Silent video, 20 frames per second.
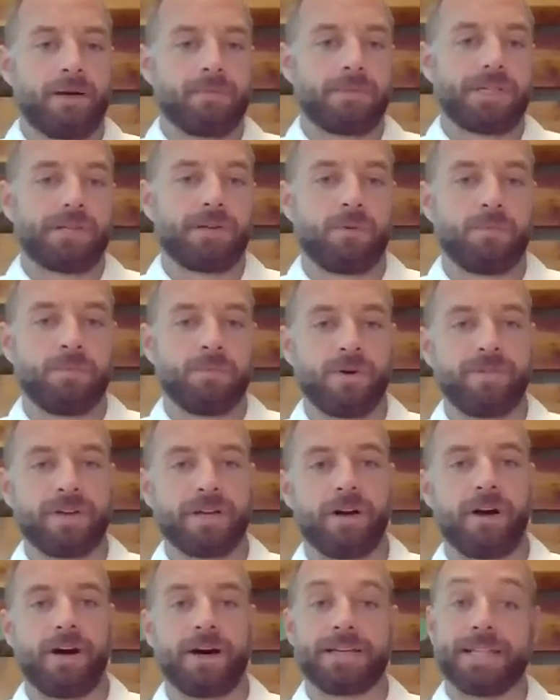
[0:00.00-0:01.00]
So moving
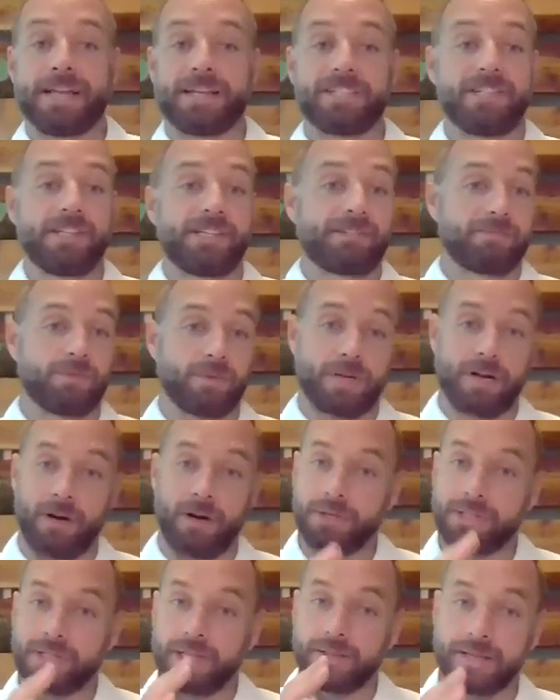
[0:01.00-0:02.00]
on, we're
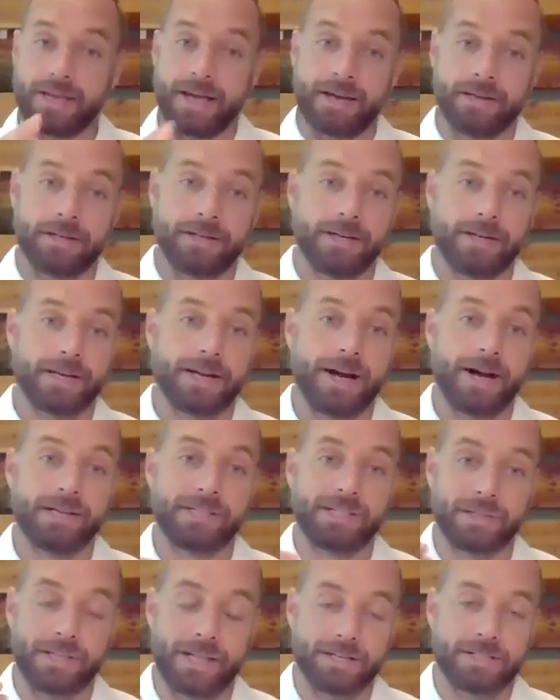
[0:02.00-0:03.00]
almost at the end here, guys.
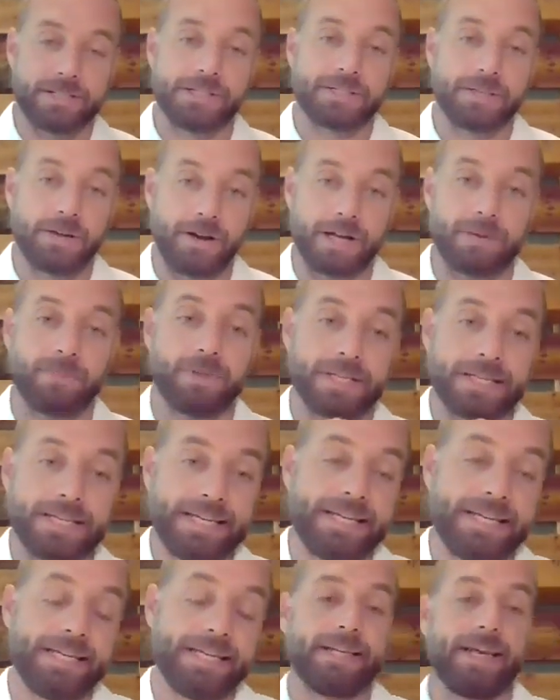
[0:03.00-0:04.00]
So let's just talk about the
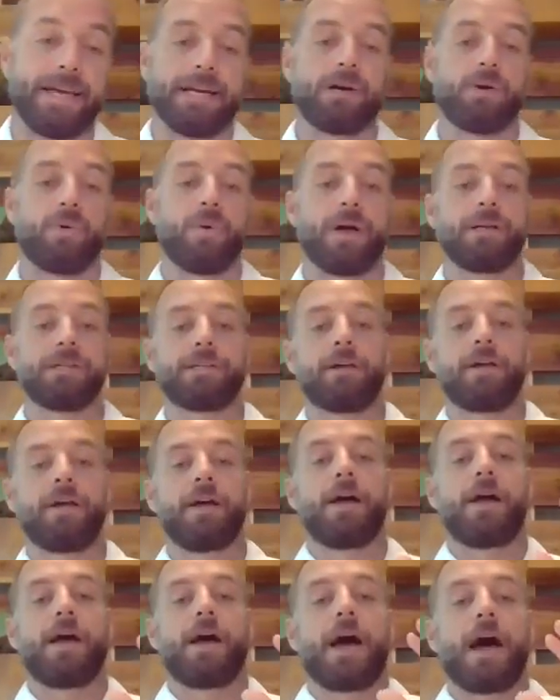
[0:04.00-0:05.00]
key takeaways.
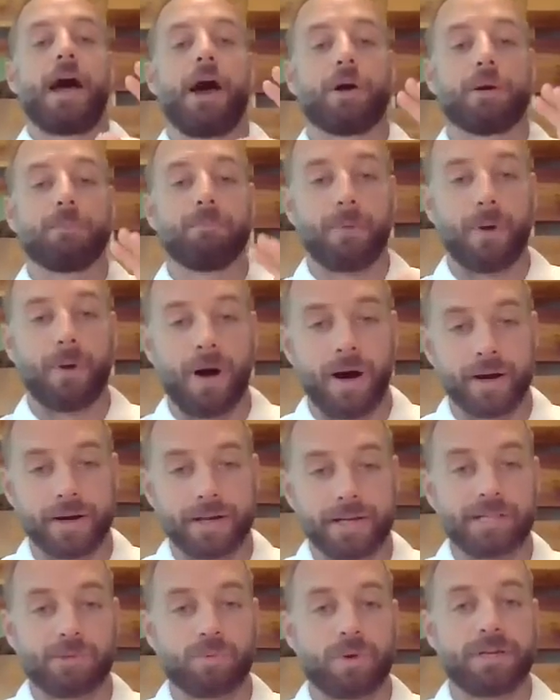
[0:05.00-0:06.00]
Our
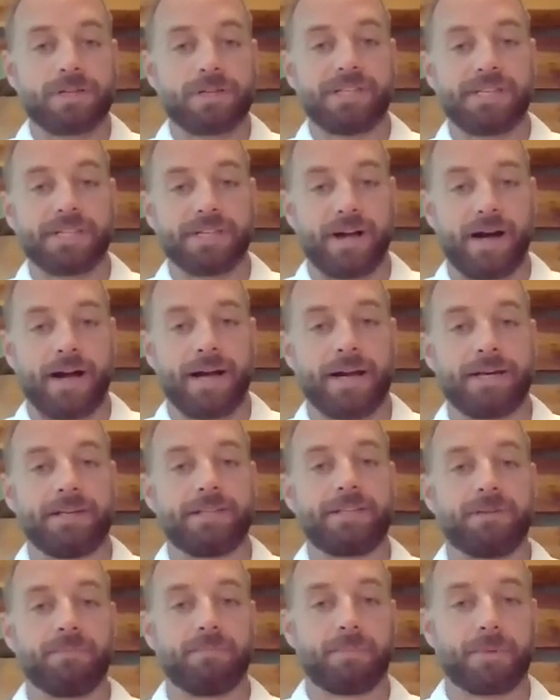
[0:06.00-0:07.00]
bodies were
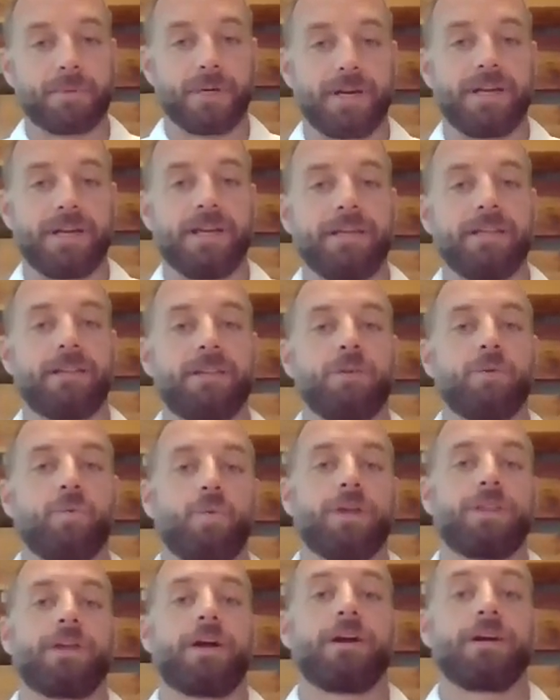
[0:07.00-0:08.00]
designed to breathe
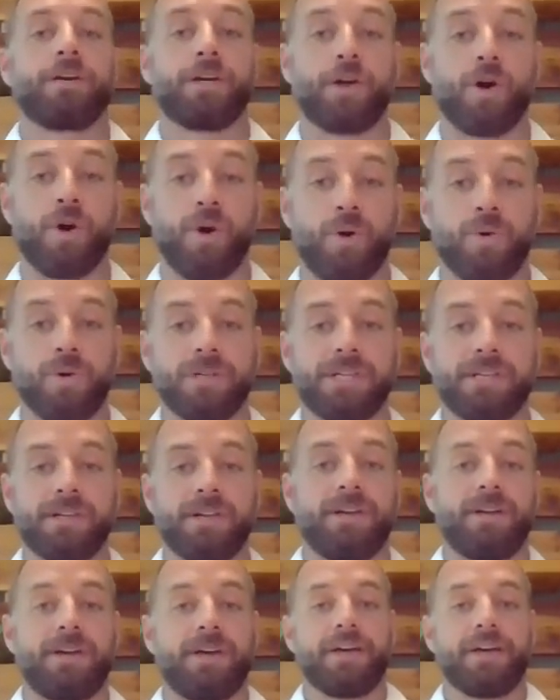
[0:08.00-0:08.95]
with our nose.